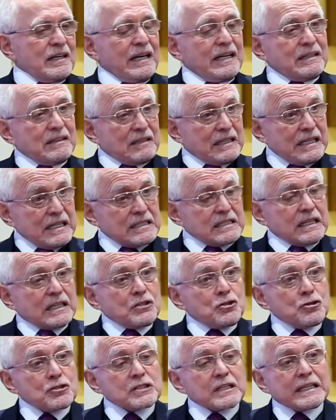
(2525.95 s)
And kids that
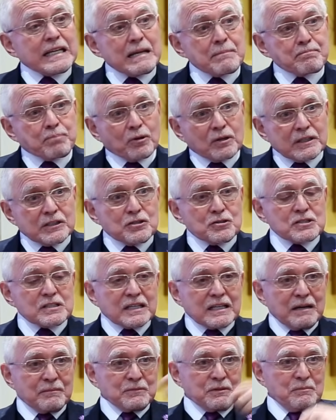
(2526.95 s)
used to get bullied used
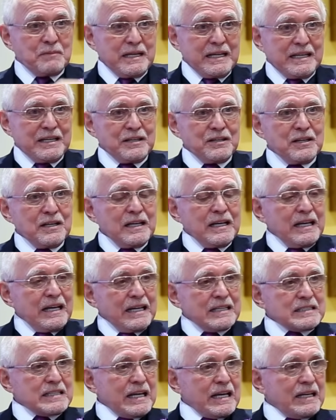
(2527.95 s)
to come to me
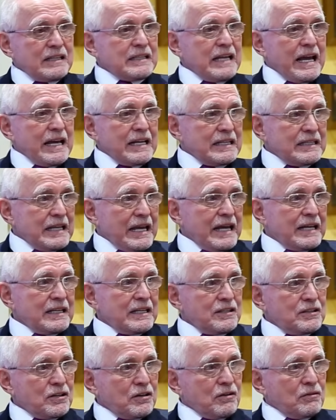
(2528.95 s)
and say, hey, Danny,
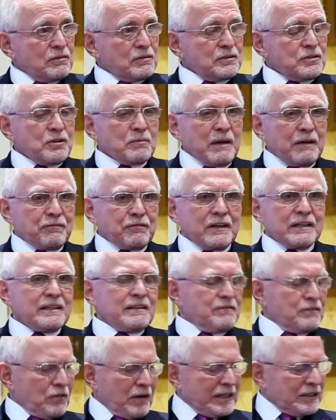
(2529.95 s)
Danny, you know, you're my friend,
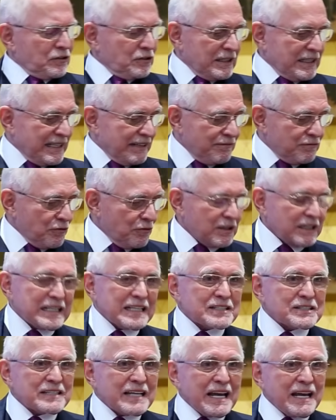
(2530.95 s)
even though I didn't even know the
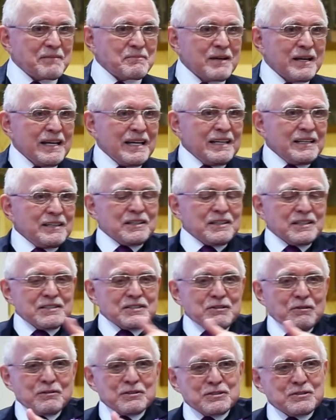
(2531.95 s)
kid's name,
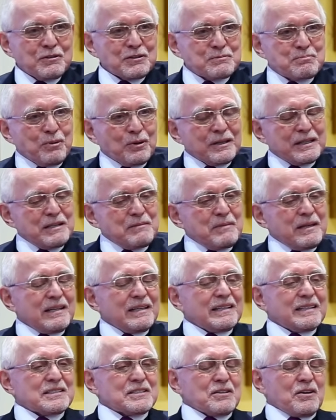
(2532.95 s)
so and so is bullying
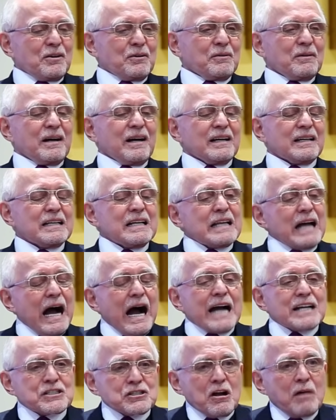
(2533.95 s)
me. And so uh,
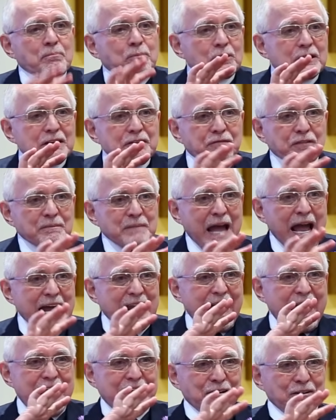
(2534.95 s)
I saw bullying from
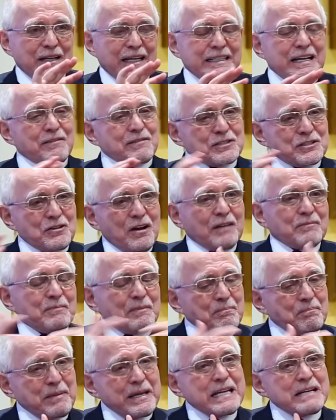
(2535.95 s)
that angle. I never saw
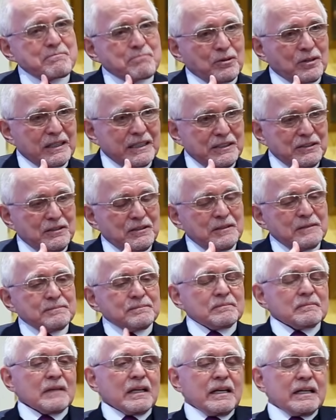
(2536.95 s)
being bullied.
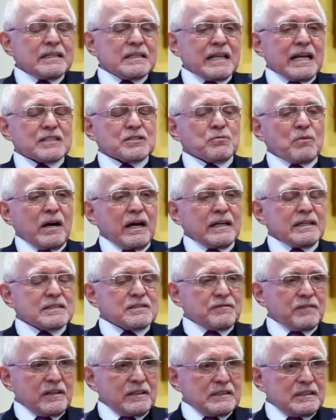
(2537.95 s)
And that's why
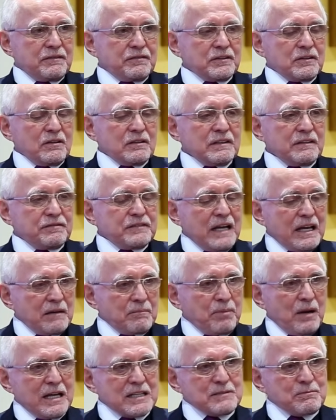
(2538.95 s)
it's very difficult, if not
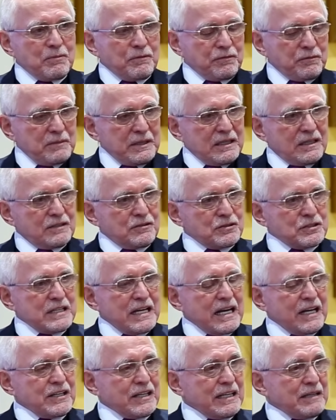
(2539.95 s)
impossible, for me to
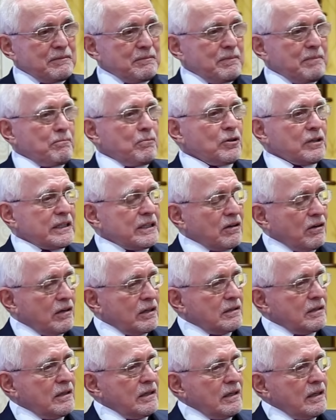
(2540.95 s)
understand how you get bullied
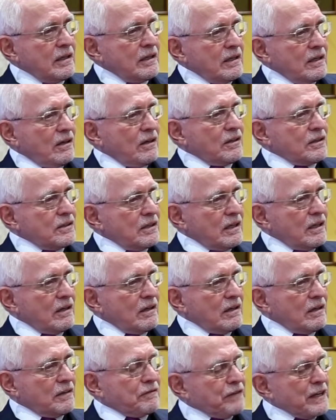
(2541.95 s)
on, on,
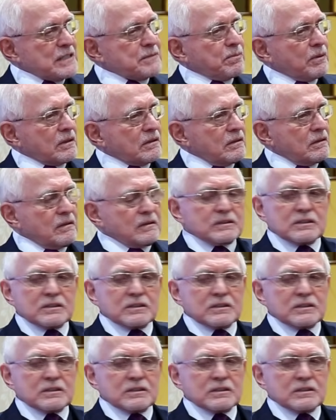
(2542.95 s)
uh, on Facebook.